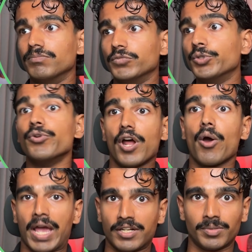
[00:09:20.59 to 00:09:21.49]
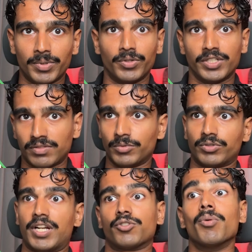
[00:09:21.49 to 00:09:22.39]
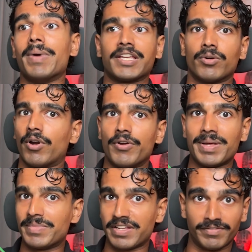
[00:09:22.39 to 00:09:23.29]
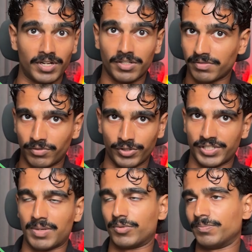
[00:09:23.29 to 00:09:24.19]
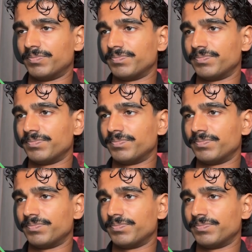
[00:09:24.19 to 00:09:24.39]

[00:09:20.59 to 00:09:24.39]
you know how to build this from scratch or make your own MD files, for example.